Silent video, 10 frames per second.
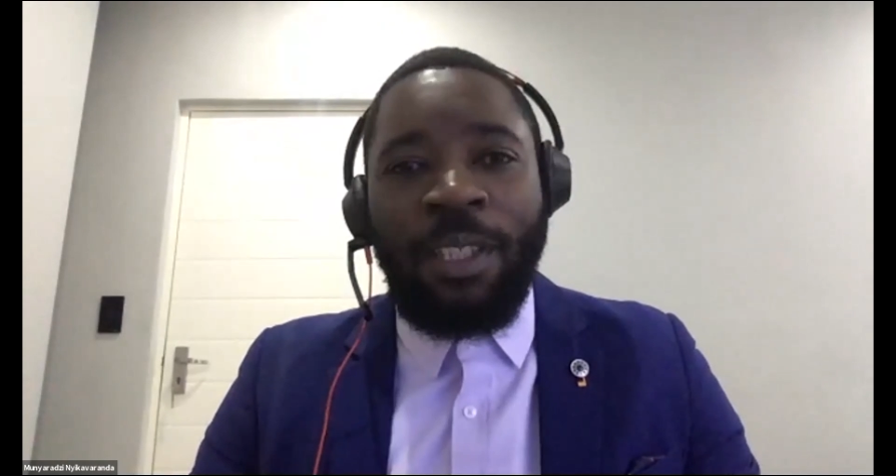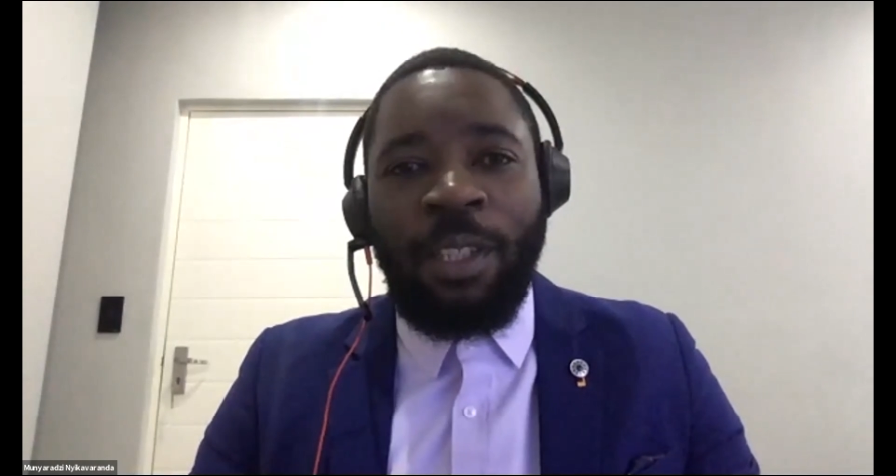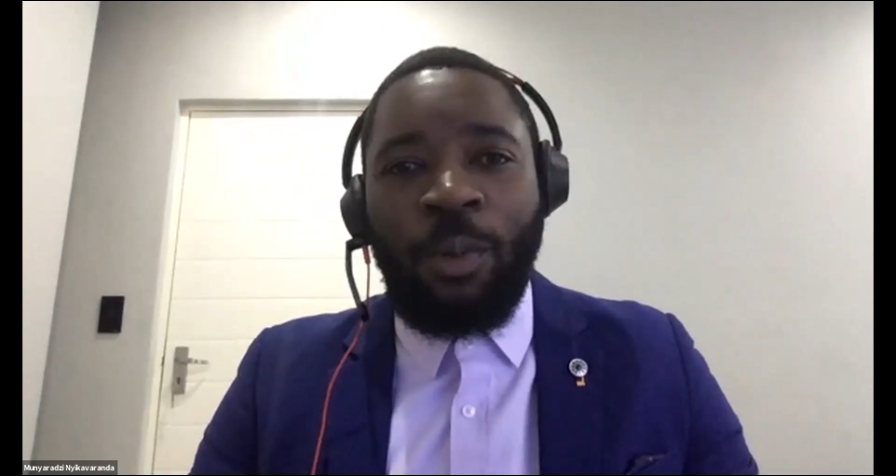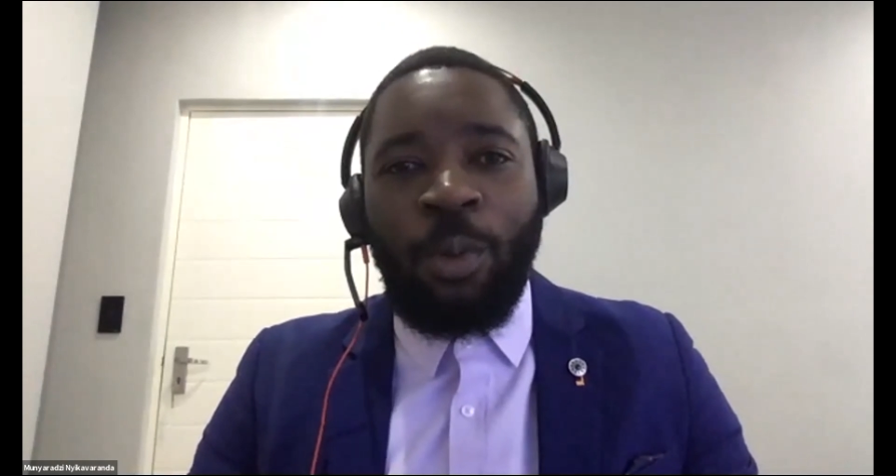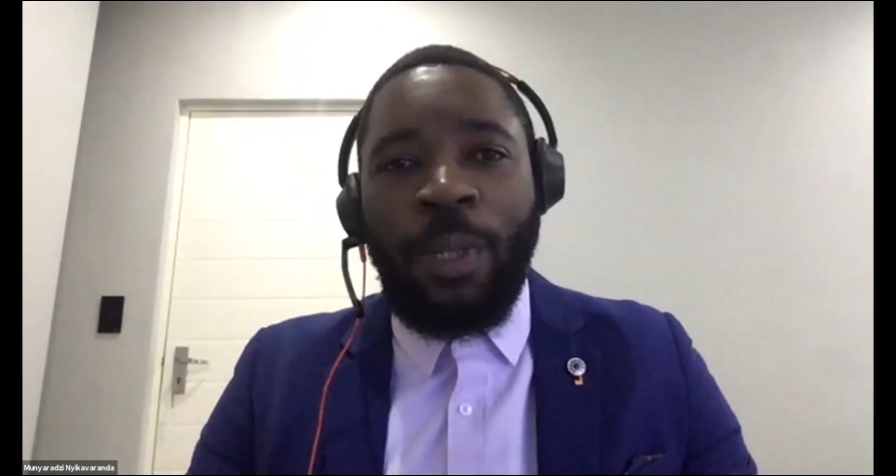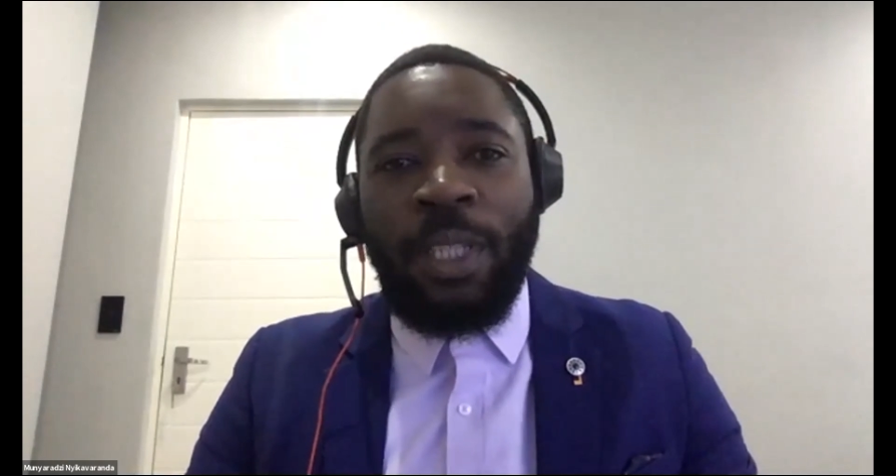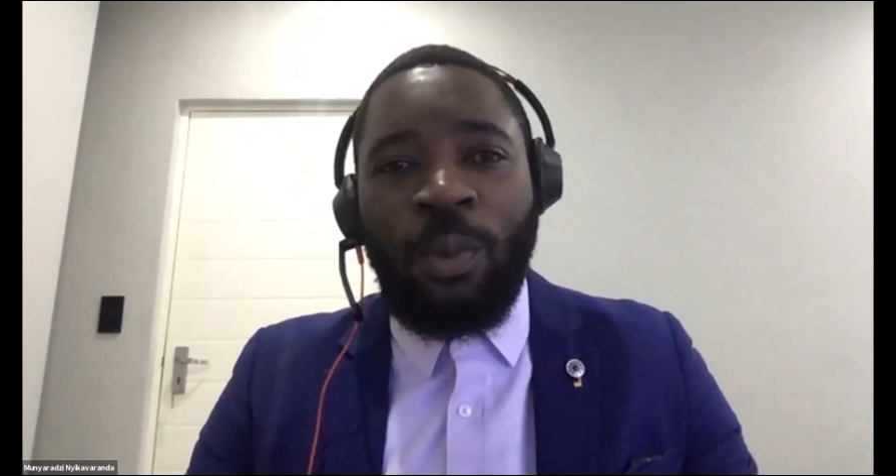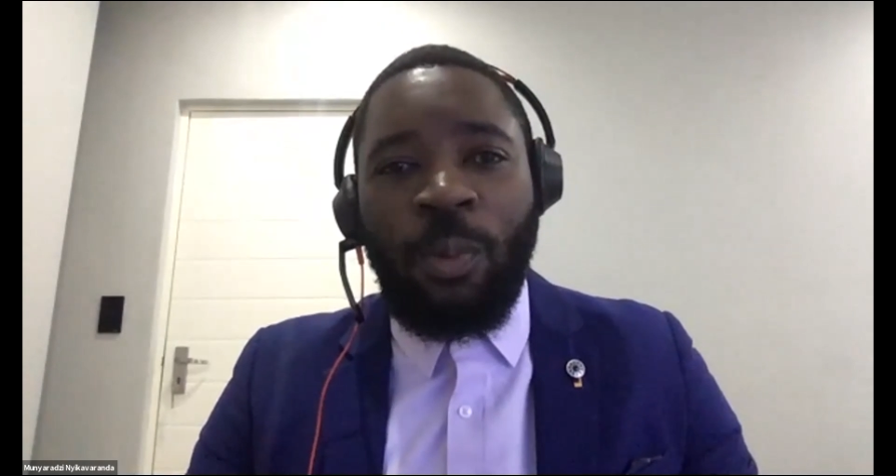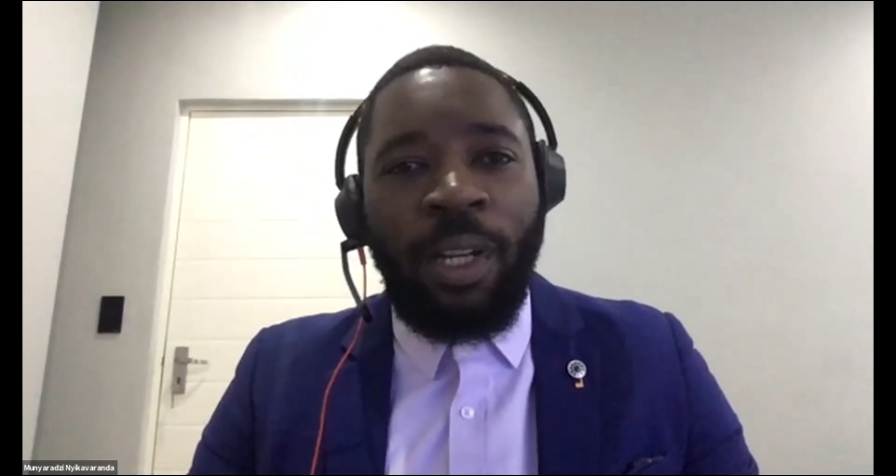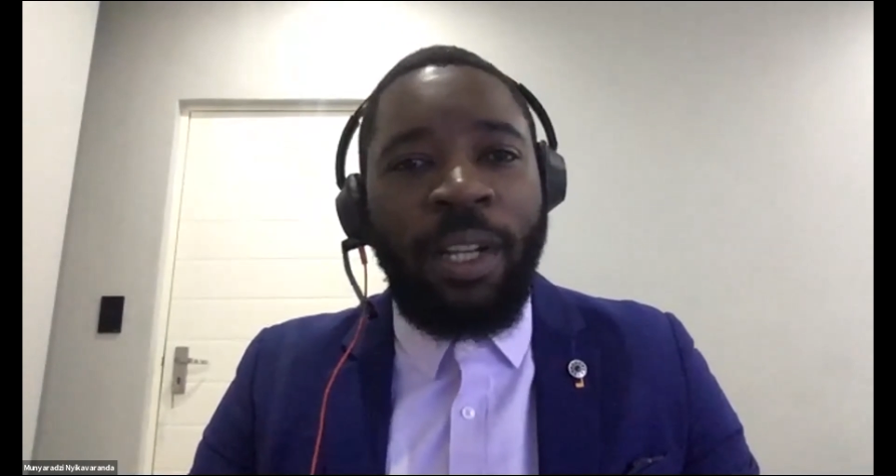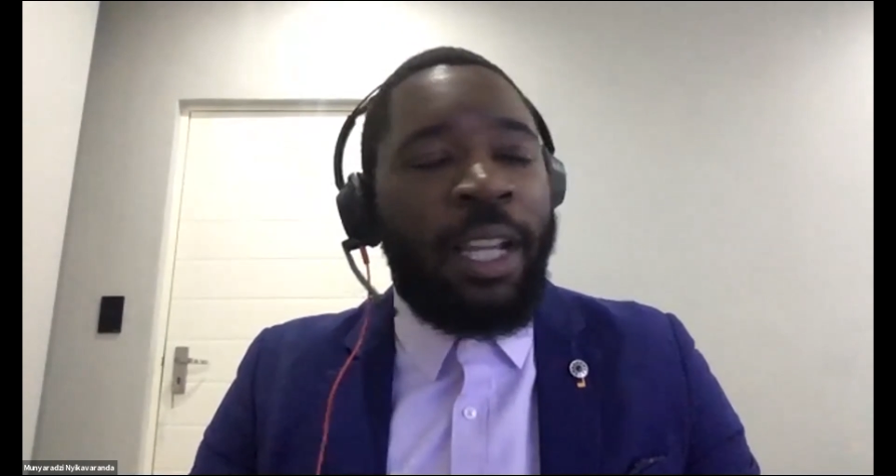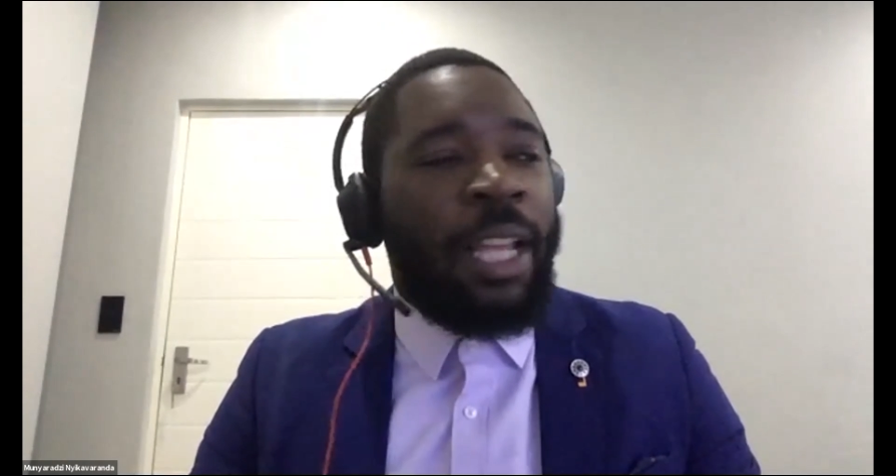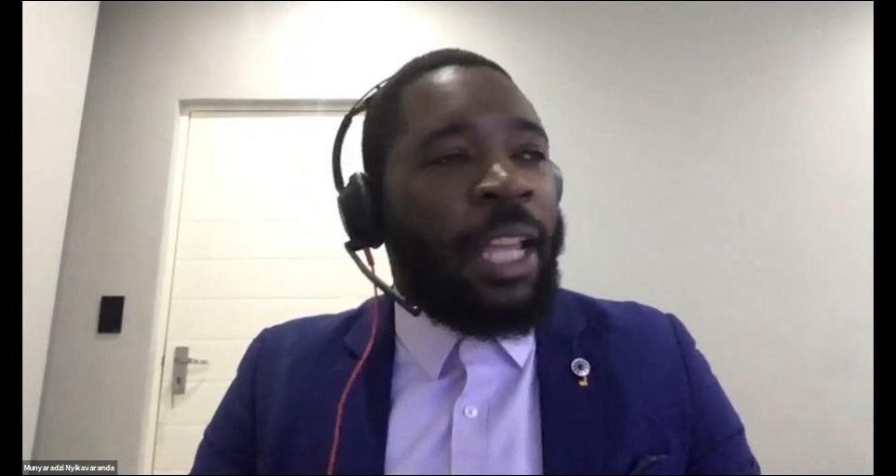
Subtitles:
in the room, as it were.